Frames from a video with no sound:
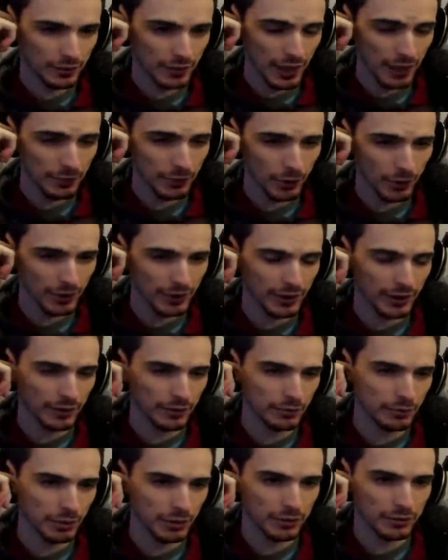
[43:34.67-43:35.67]
Yeah, I'm totally
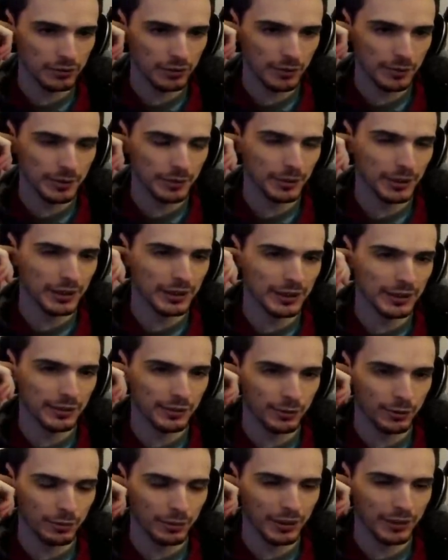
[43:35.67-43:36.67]
down, but I mean, I'm not going to
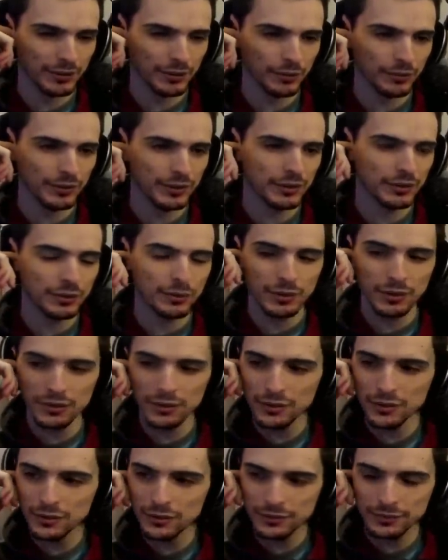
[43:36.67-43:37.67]
insert myself into it.
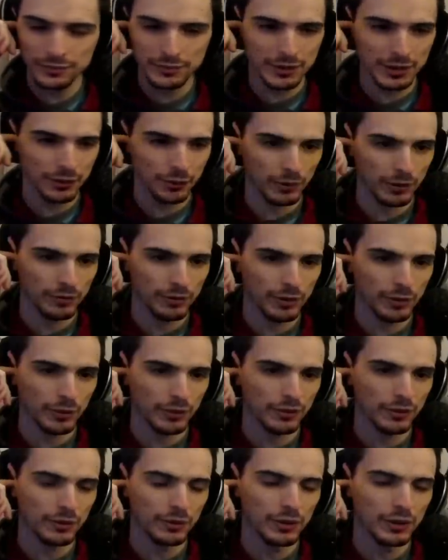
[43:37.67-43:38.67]
That's only if he
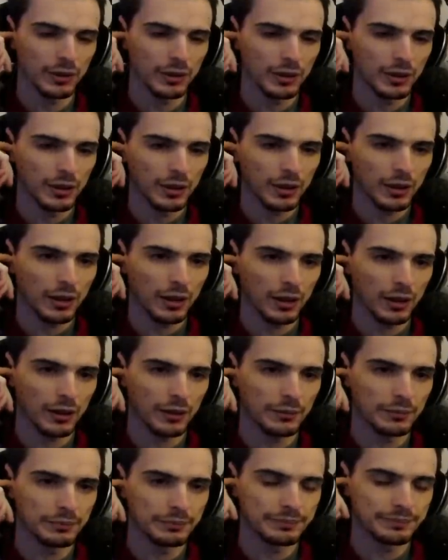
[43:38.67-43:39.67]
wants to.
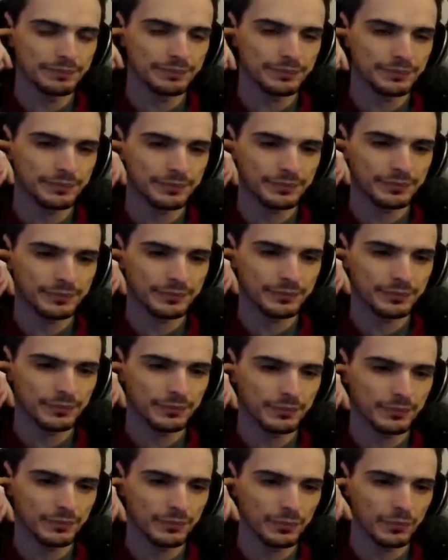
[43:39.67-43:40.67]
Um,
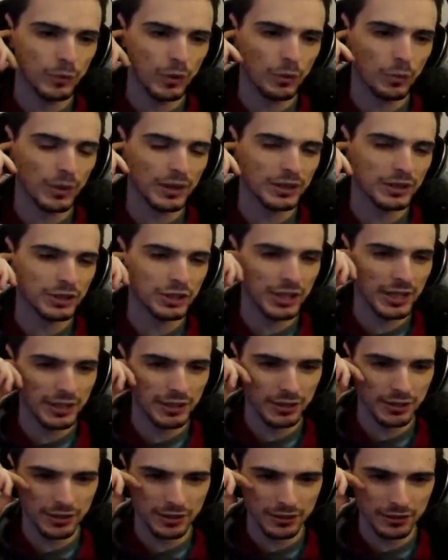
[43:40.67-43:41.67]
what what has
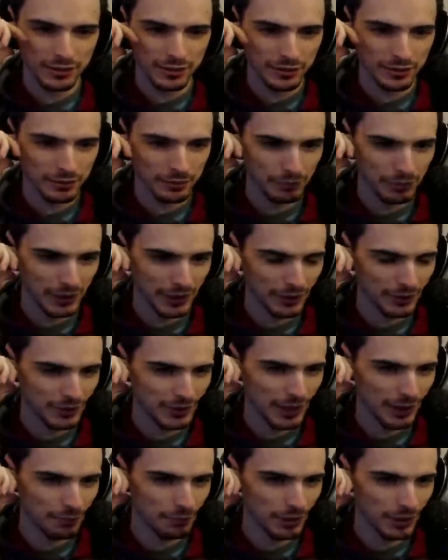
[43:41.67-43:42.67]
changed? Players
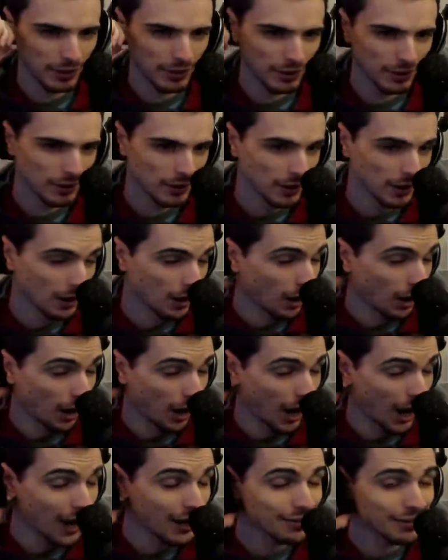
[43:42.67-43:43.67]
got better.
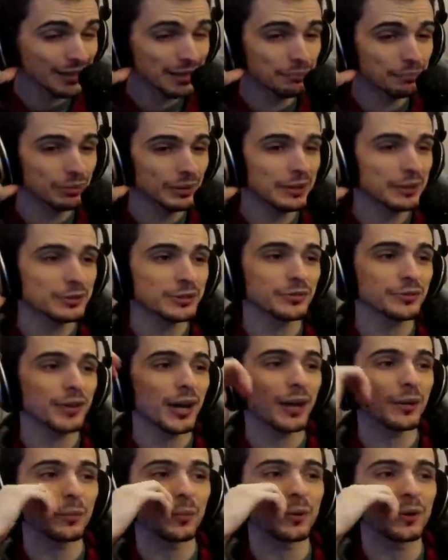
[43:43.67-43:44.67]
I think players have
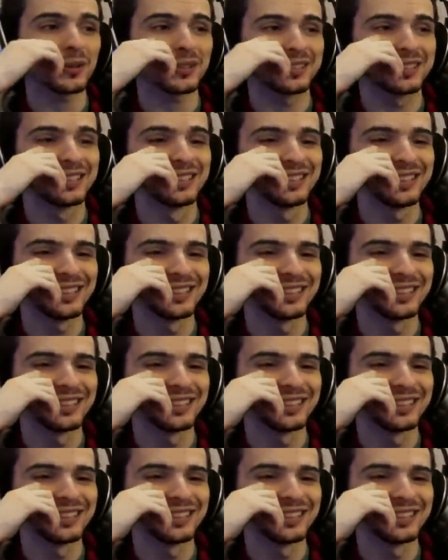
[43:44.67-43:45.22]
gotten worse.